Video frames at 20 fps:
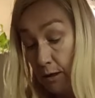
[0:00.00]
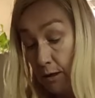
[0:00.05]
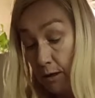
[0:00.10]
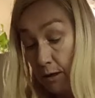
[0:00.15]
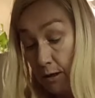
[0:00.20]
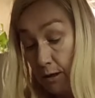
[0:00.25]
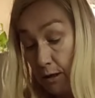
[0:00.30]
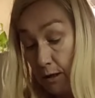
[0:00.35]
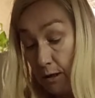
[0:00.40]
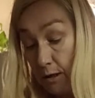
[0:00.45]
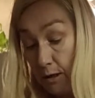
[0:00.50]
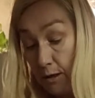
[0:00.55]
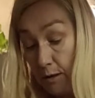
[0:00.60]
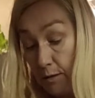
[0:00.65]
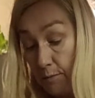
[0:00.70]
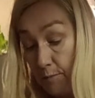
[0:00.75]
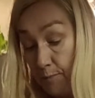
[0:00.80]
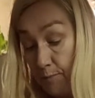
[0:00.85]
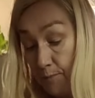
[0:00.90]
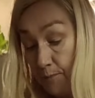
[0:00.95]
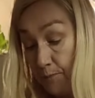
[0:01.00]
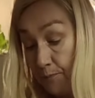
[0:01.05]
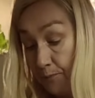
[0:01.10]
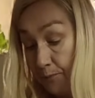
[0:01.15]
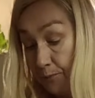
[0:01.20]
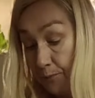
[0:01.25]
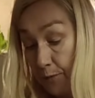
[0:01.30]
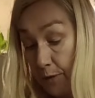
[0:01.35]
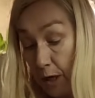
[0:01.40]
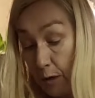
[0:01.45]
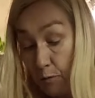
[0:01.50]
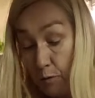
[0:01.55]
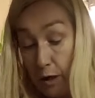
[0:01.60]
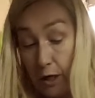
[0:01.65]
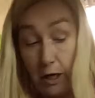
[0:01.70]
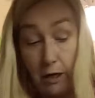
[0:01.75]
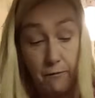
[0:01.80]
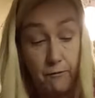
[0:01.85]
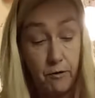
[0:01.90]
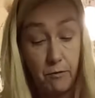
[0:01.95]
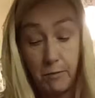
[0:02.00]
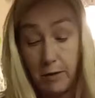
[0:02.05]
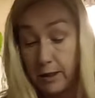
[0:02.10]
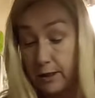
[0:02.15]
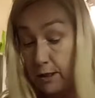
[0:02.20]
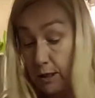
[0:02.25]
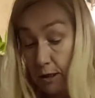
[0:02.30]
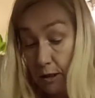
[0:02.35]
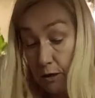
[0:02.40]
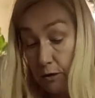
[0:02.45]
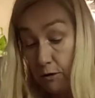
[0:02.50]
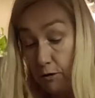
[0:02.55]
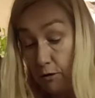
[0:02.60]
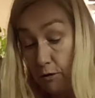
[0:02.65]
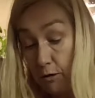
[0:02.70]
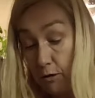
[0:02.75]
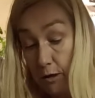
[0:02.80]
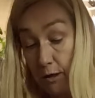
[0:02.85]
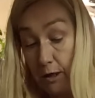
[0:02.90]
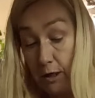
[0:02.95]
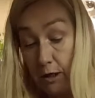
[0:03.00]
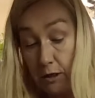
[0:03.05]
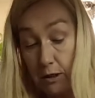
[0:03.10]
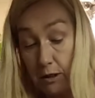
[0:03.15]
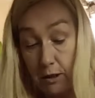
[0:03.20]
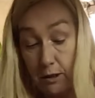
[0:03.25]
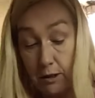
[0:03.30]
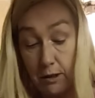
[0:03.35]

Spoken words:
I'm waiting for my son to do the dishes,